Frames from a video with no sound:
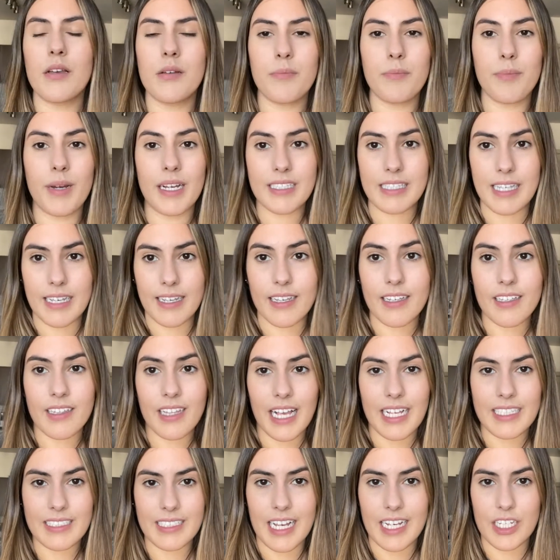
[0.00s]
My second
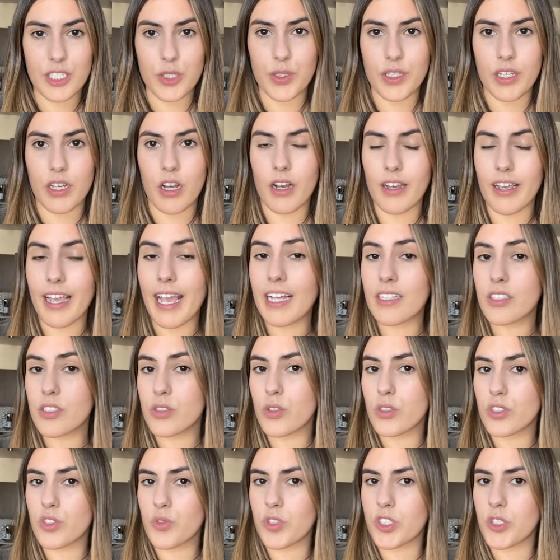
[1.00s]
class actually got
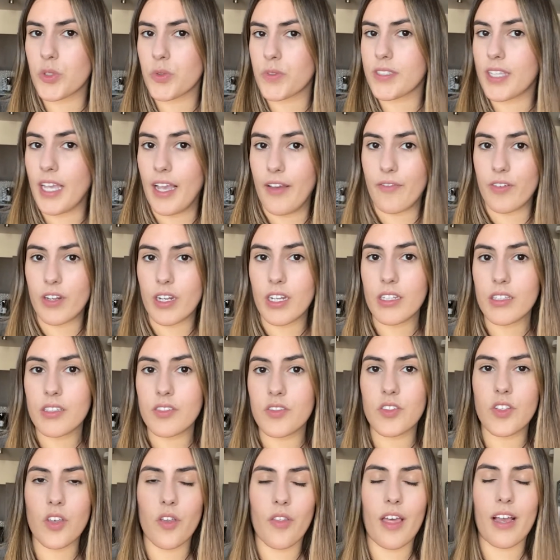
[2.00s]
canceled, which was
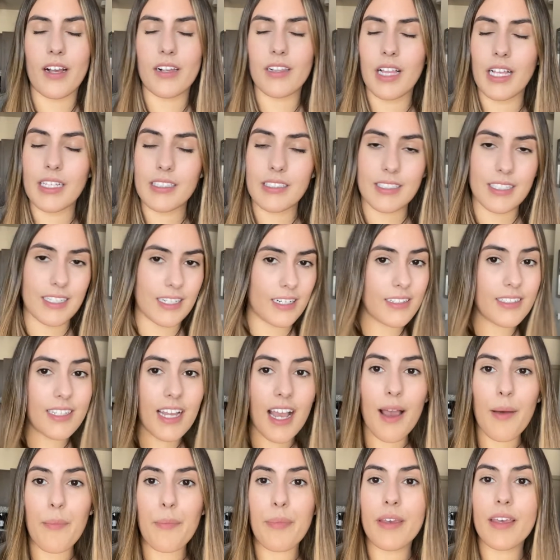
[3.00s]
evidence, so that class didn't
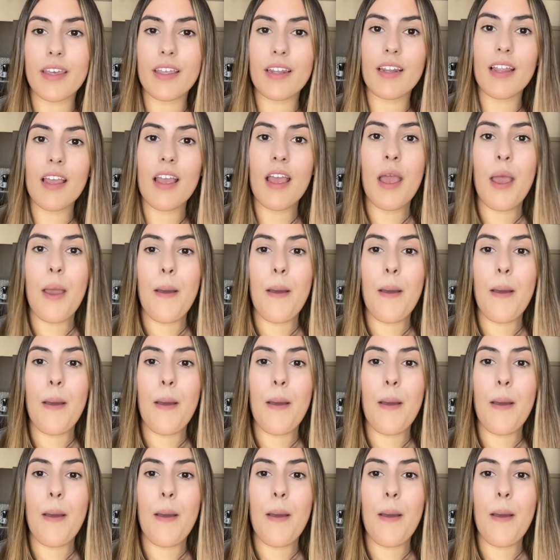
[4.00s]
happen.